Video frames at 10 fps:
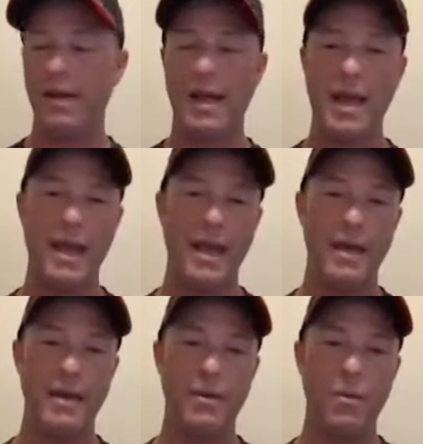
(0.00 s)

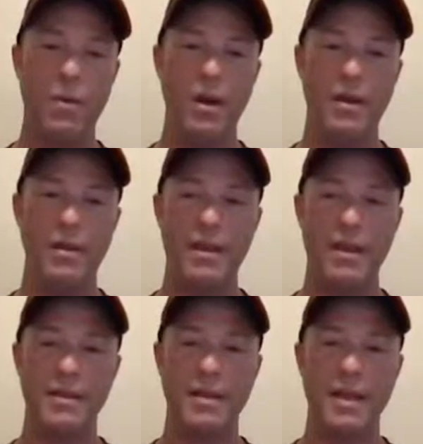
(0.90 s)
And one of the
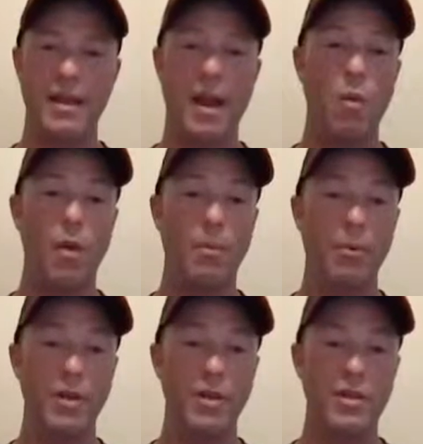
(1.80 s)
things that I want
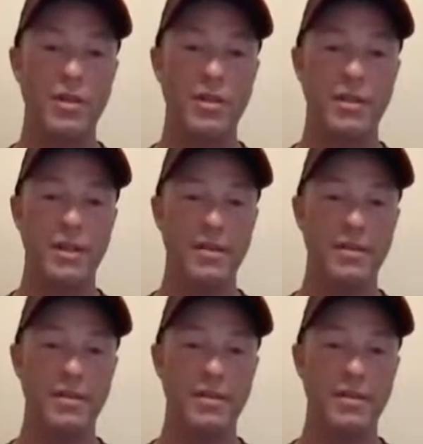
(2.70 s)
to preach is